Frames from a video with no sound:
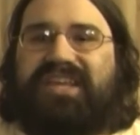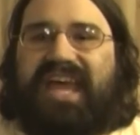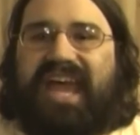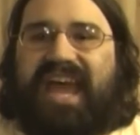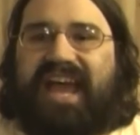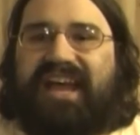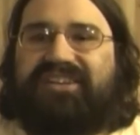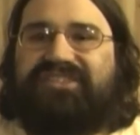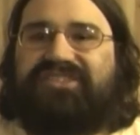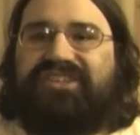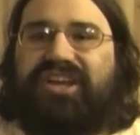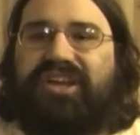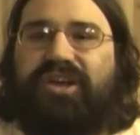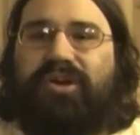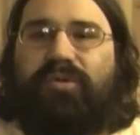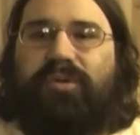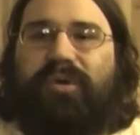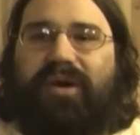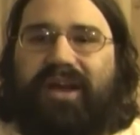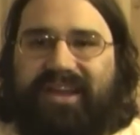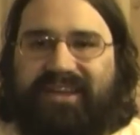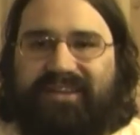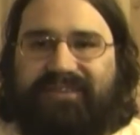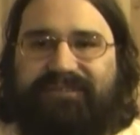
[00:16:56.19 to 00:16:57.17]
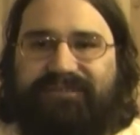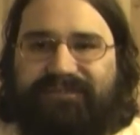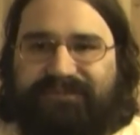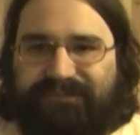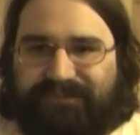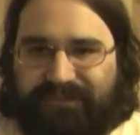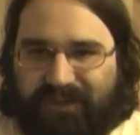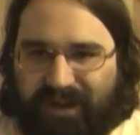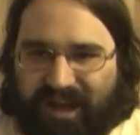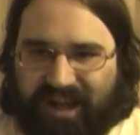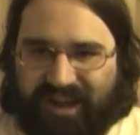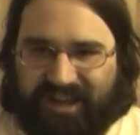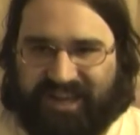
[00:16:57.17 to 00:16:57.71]
actually quite
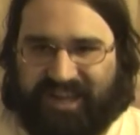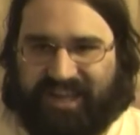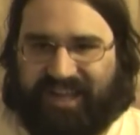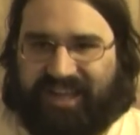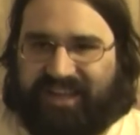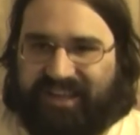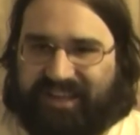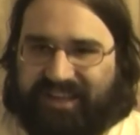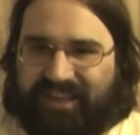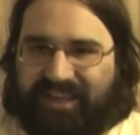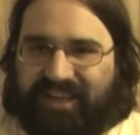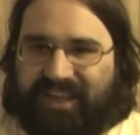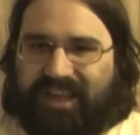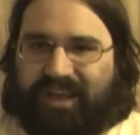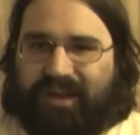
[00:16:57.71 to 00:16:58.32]
funny